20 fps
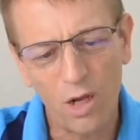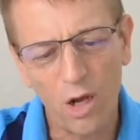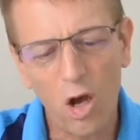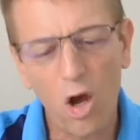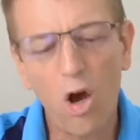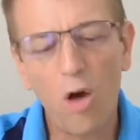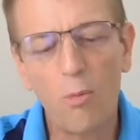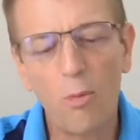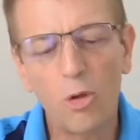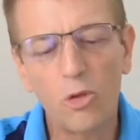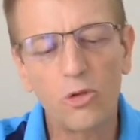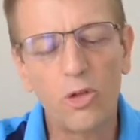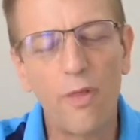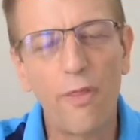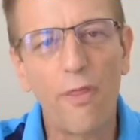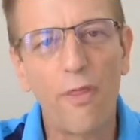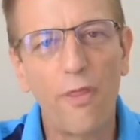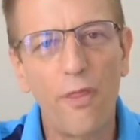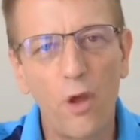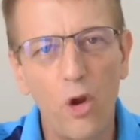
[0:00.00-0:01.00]
almost a
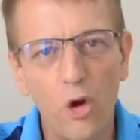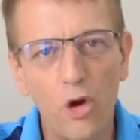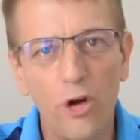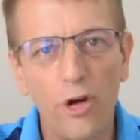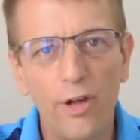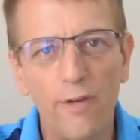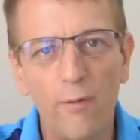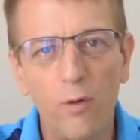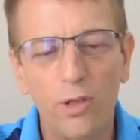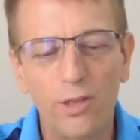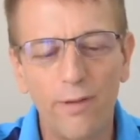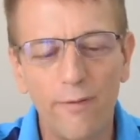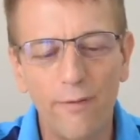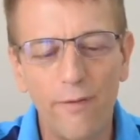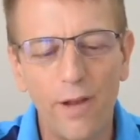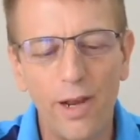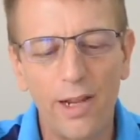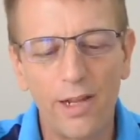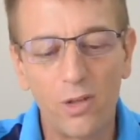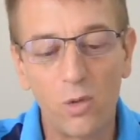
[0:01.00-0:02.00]
third of what the
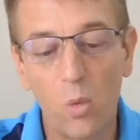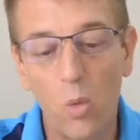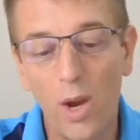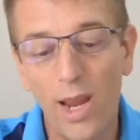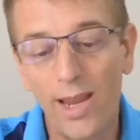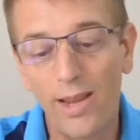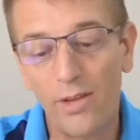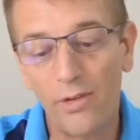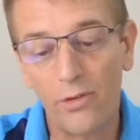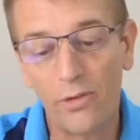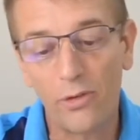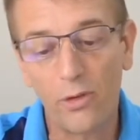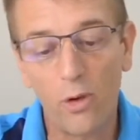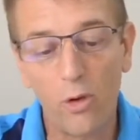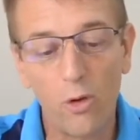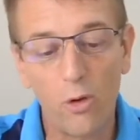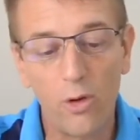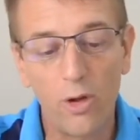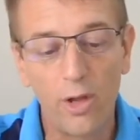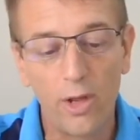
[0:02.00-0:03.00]
Fenix weighs,
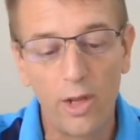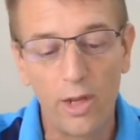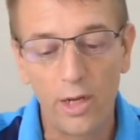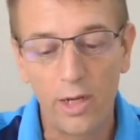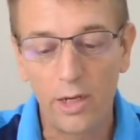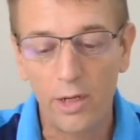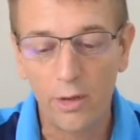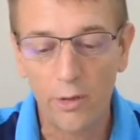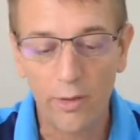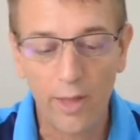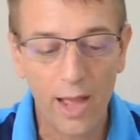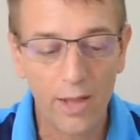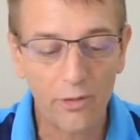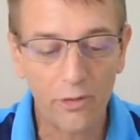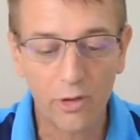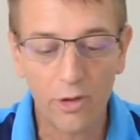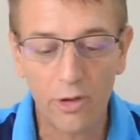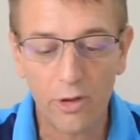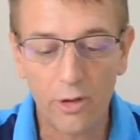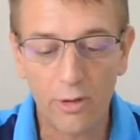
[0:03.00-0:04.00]
so you know,
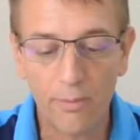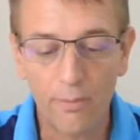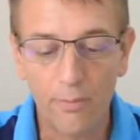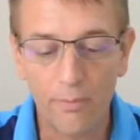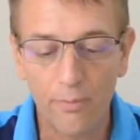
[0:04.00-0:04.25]
that's good.